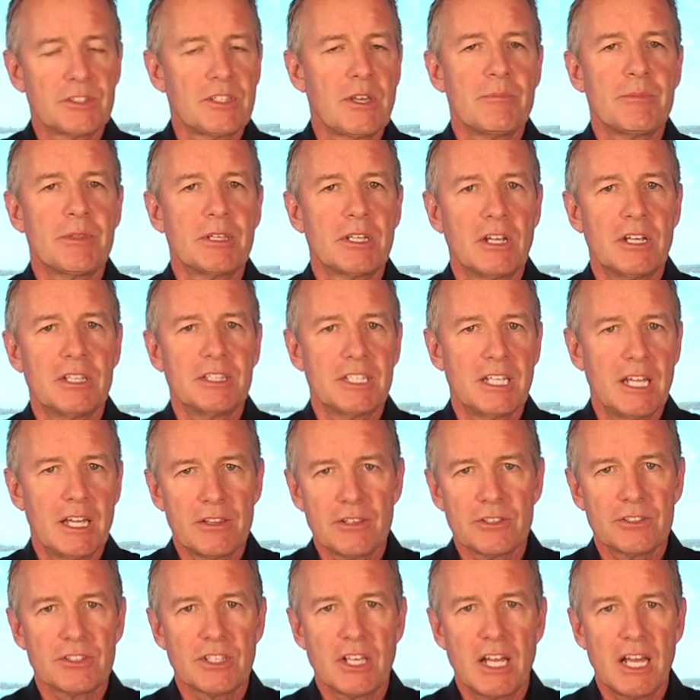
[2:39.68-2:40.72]
something on the
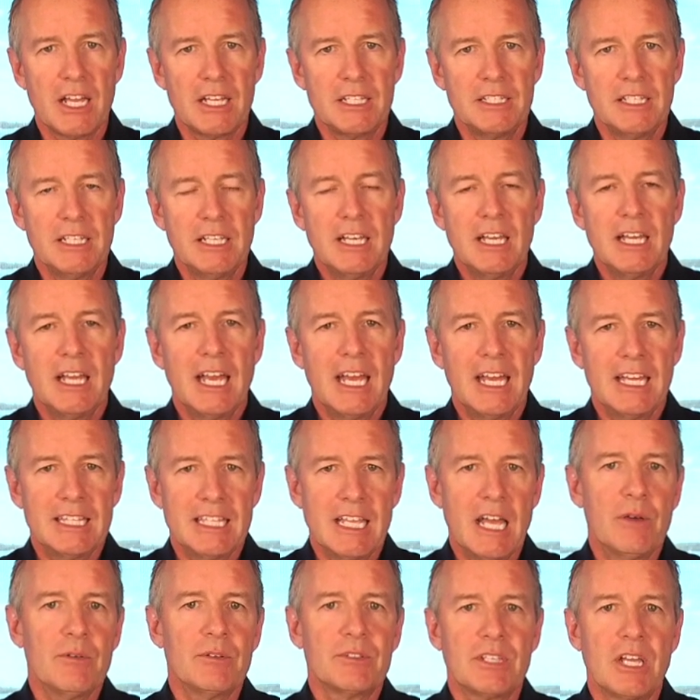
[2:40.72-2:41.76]
other side, and
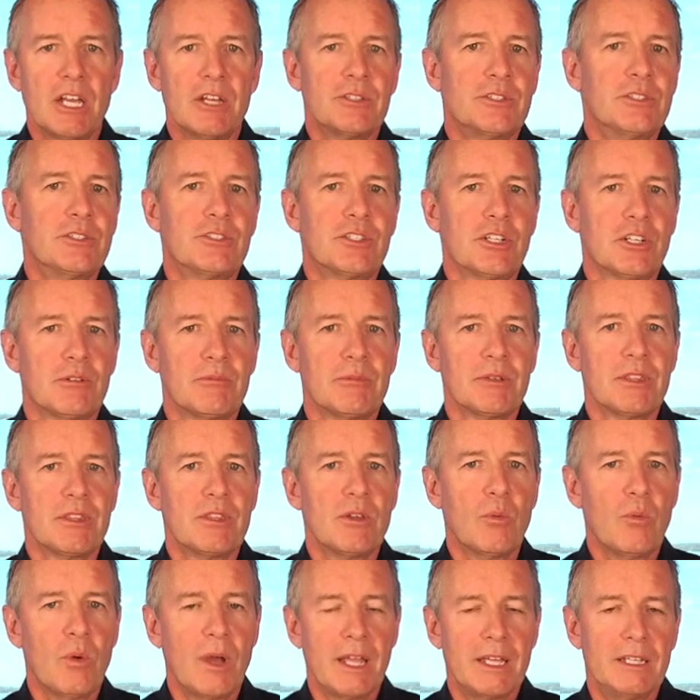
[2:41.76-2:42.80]
that was how you determined
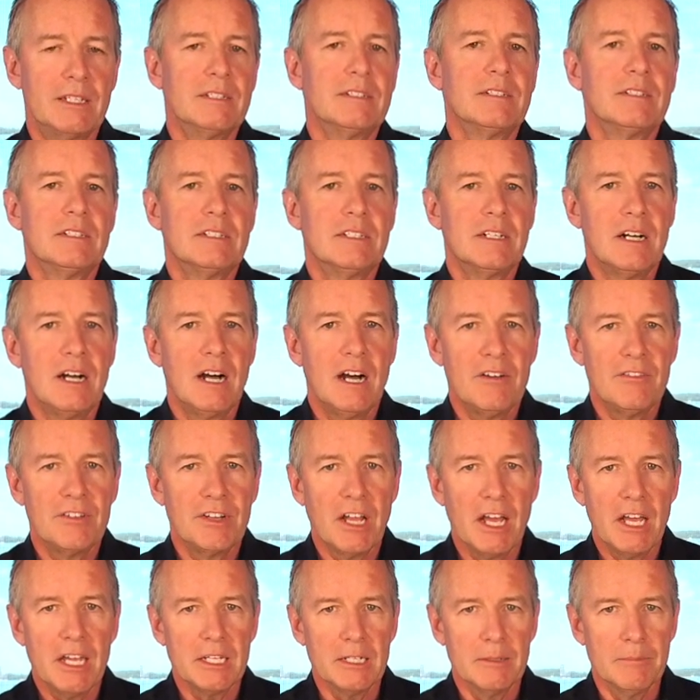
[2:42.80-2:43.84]
the weight of an
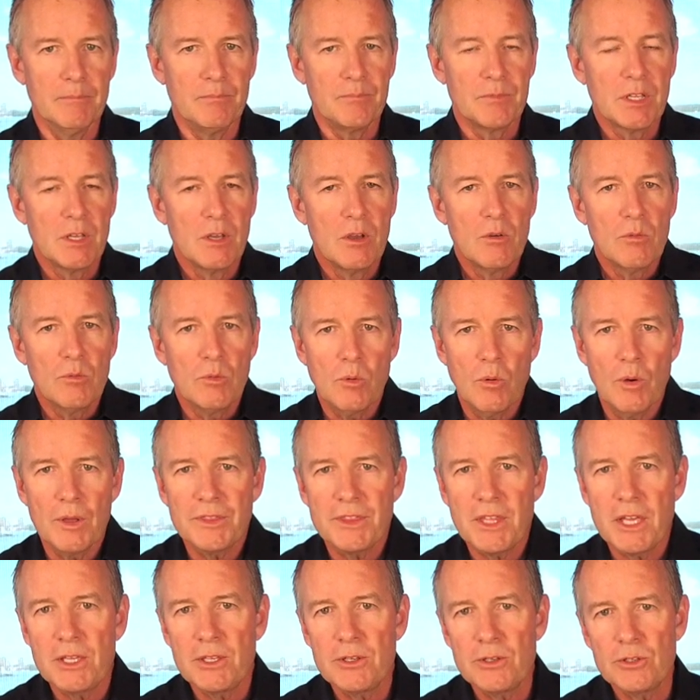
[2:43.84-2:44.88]
item.
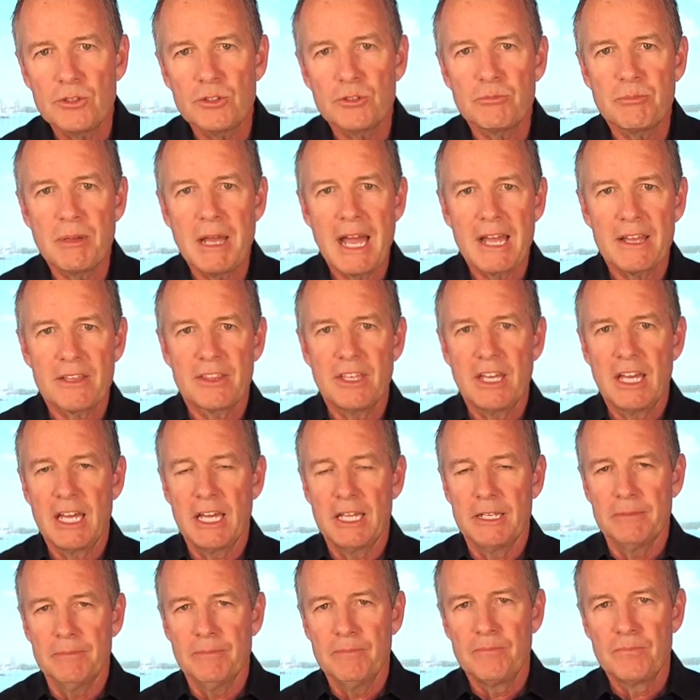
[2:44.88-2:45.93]
What they used back
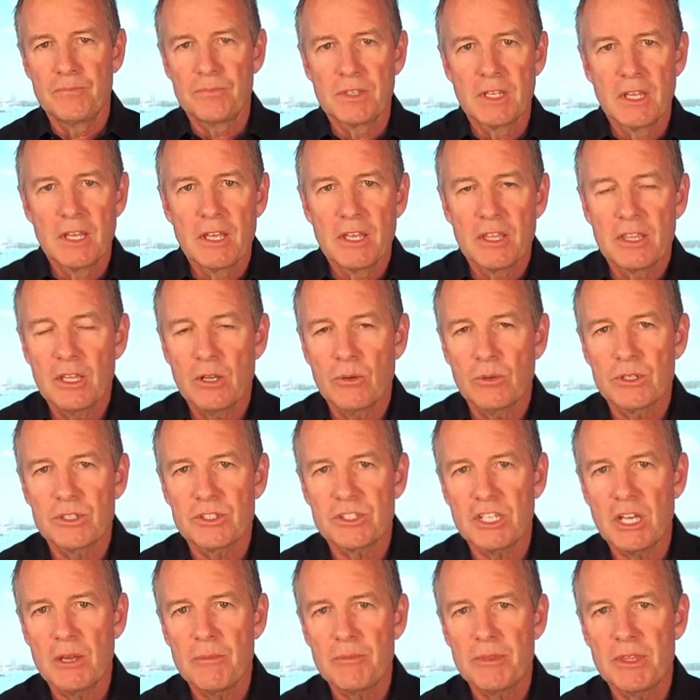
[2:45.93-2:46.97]
then, there was
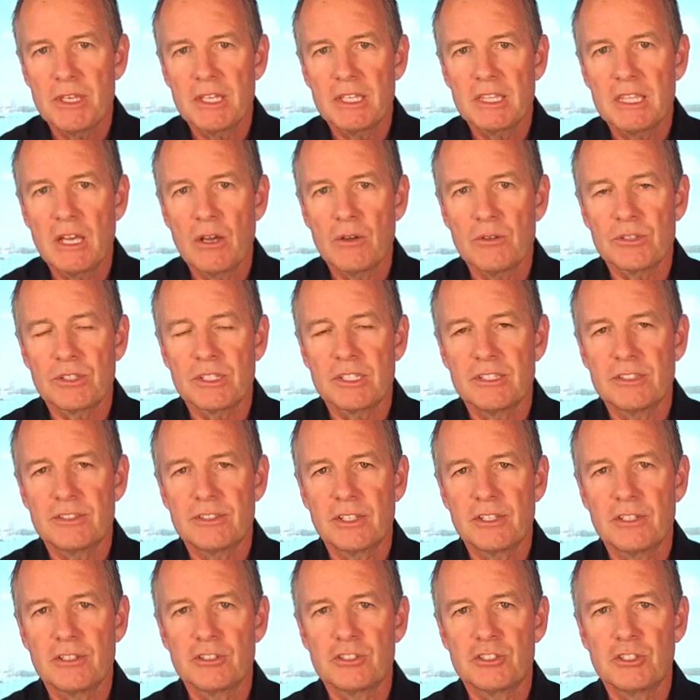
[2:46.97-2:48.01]
something that was
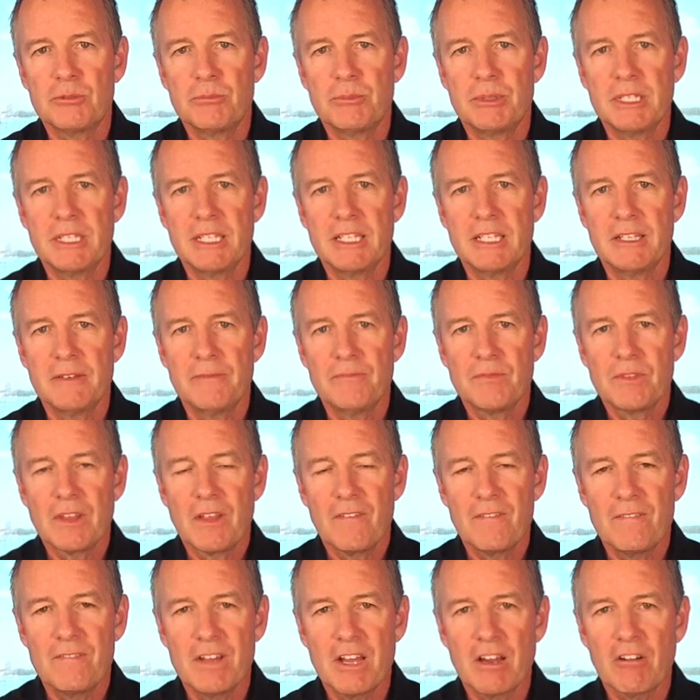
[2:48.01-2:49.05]
considered to be
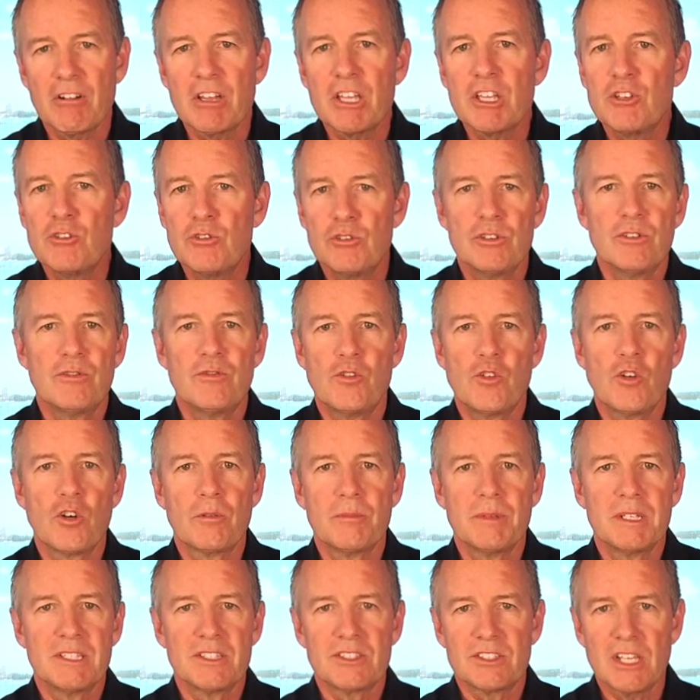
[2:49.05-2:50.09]
very
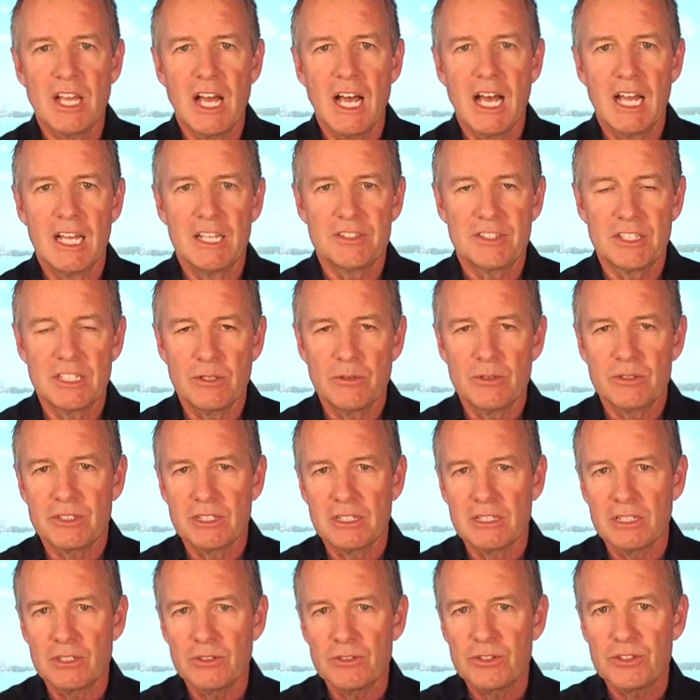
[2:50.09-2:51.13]
uniform in size, and it was a
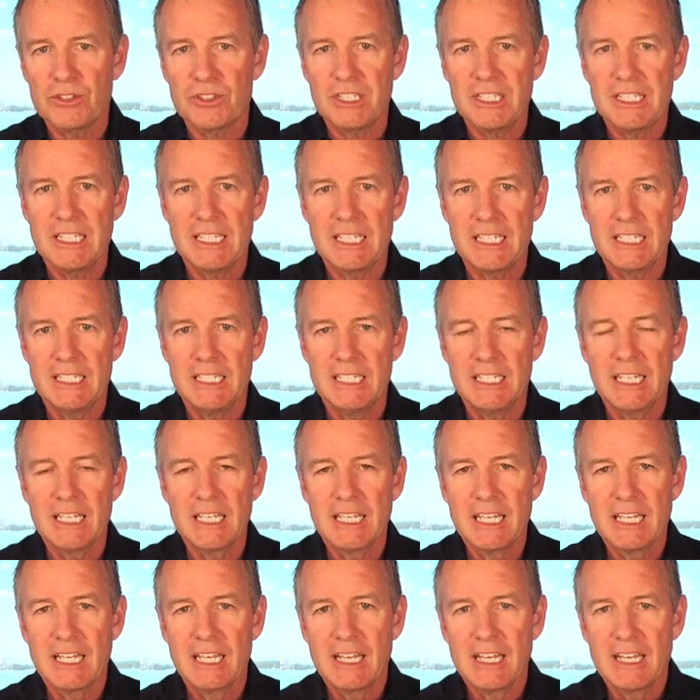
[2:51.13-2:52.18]
little seed
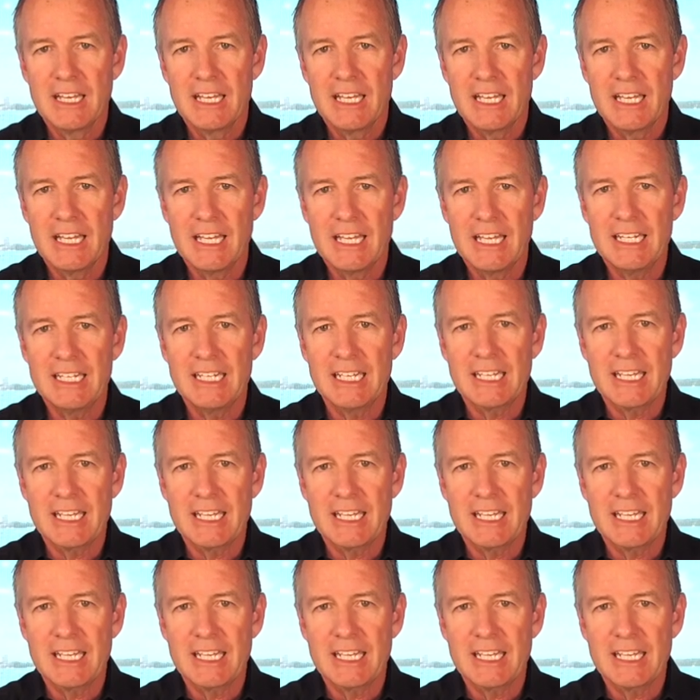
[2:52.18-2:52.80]
in a